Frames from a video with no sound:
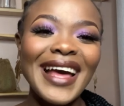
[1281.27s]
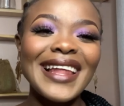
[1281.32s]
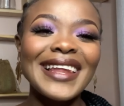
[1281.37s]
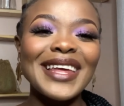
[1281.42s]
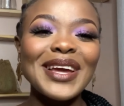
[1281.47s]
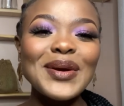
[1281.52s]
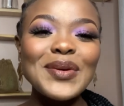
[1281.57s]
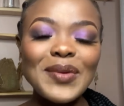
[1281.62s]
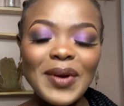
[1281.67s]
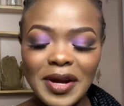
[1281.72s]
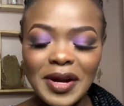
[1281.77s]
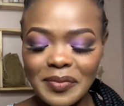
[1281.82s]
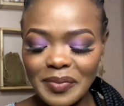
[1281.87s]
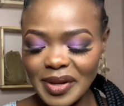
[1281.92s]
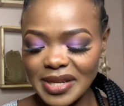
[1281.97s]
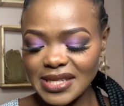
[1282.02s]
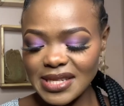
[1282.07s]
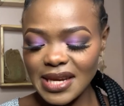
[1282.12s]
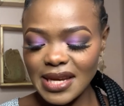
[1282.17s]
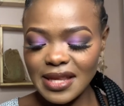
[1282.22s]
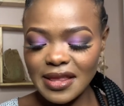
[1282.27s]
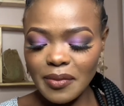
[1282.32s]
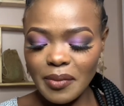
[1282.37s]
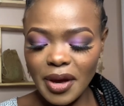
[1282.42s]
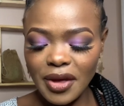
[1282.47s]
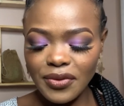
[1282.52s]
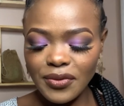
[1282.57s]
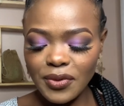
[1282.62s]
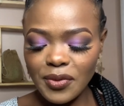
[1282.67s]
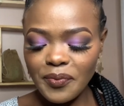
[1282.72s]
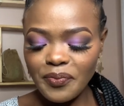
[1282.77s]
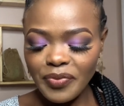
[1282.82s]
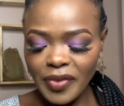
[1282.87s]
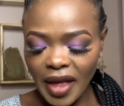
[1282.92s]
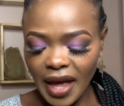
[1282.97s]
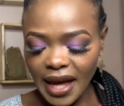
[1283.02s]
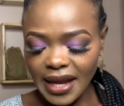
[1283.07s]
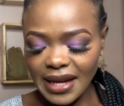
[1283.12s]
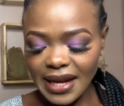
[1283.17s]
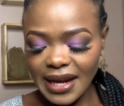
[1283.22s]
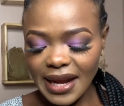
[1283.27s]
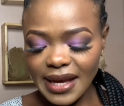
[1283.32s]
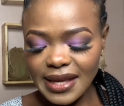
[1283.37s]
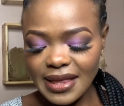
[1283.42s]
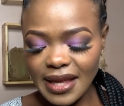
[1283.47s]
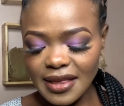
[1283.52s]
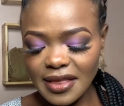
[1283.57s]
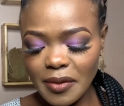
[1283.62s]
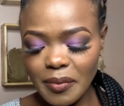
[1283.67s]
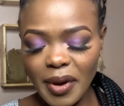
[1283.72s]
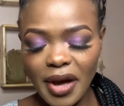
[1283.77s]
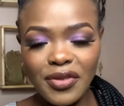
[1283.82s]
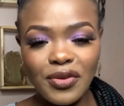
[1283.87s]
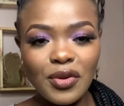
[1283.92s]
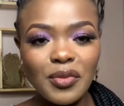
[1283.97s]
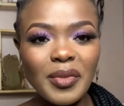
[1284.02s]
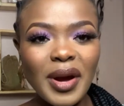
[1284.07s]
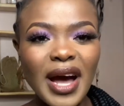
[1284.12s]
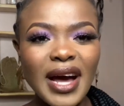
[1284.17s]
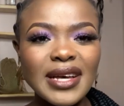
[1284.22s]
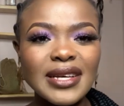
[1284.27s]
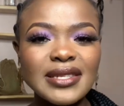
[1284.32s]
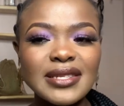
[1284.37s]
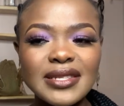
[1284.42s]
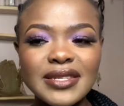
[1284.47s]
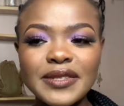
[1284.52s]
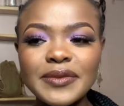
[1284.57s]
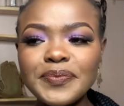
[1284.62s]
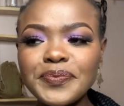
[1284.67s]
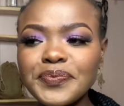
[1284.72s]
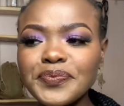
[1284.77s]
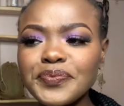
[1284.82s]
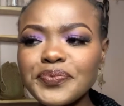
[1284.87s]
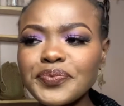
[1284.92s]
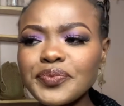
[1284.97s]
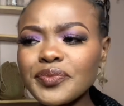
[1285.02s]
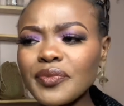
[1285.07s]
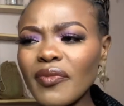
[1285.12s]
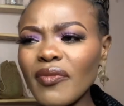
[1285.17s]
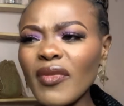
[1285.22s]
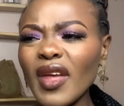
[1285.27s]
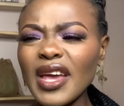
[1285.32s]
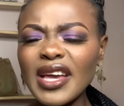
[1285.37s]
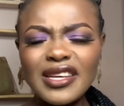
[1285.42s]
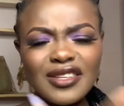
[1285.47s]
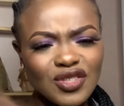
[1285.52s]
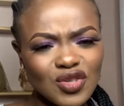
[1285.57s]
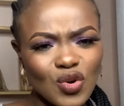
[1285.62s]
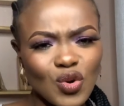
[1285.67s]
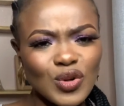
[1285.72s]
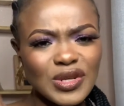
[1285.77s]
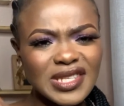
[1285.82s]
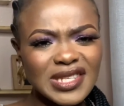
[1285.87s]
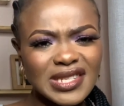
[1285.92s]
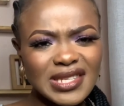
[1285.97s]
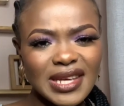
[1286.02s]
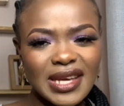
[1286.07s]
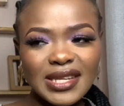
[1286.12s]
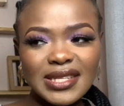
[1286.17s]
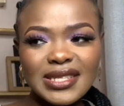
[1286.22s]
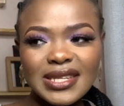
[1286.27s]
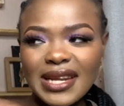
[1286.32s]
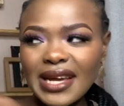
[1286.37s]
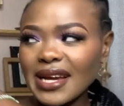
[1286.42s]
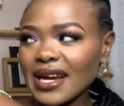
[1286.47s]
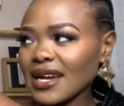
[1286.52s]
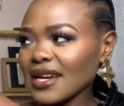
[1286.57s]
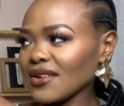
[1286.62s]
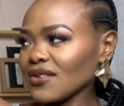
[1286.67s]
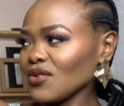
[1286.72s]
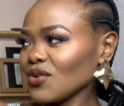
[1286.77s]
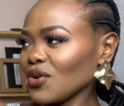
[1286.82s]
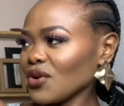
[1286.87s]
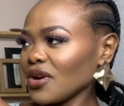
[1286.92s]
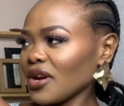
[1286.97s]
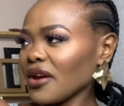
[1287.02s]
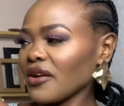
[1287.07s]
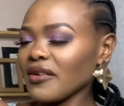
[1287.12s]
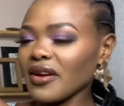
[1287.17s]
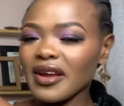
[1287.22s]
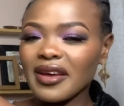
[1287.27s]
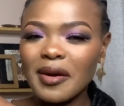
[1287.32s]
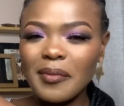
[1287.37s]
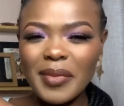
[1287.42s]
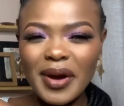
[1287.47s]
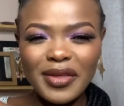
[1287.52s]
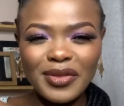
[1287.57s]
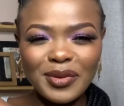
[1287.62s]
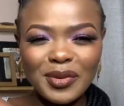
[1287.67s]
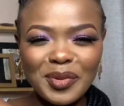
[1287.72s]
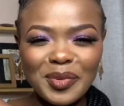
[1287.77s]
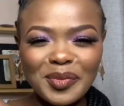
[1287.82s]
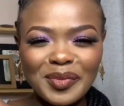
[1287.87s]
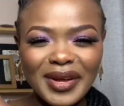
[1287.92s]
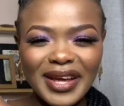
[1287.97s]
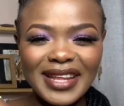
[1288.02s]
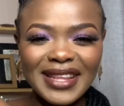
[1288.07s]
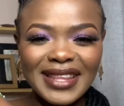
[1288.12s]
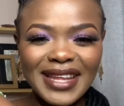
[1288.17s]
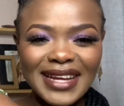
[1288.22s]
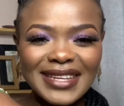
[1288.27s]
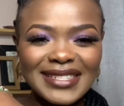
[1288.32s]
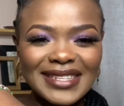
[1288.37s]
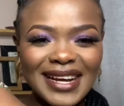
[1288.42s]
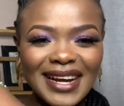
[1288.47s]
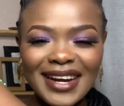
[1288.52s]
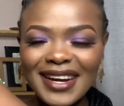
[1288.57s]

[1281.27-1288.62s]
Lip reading: like one per day in the bathroom, and I like that the bathroom has its own scent, like your area, your bathroom, and that